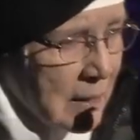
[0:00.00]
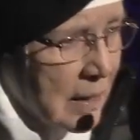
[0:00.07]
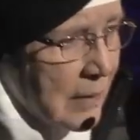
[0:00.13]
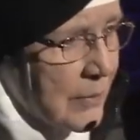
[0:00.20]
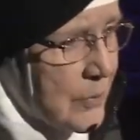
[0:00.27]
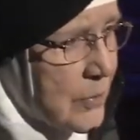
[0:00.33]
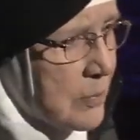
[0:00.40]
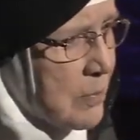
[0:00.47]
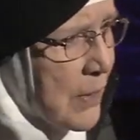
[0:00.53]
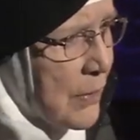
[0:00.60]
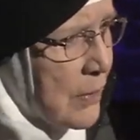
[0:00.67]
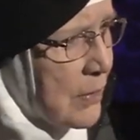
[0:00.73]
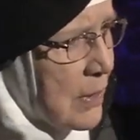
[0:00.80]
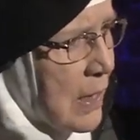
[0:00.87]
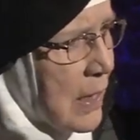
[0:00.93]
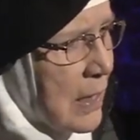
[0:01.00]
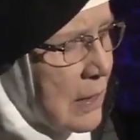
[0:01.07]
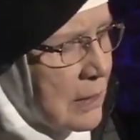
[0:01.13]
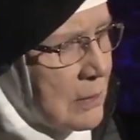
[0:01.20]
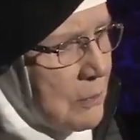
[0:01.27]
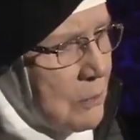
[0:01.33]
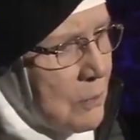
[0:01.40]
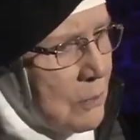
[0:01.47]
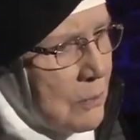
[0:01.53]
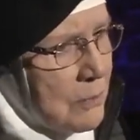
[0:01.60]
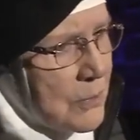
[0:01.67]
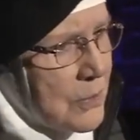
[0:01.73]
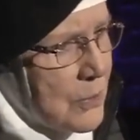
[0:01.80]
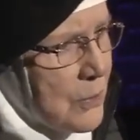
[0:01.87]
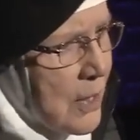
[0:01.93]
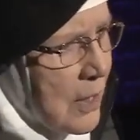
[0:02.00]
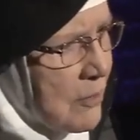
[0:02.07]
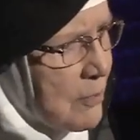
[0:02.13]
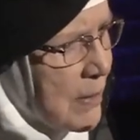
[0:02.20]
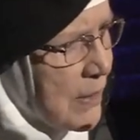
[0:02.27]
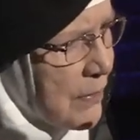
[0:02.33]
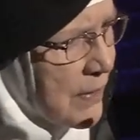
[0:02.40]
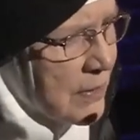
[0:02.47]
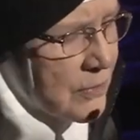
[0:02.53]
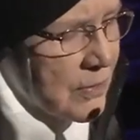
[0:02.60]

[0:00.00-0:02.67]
And I said, "Mother, do you have my things?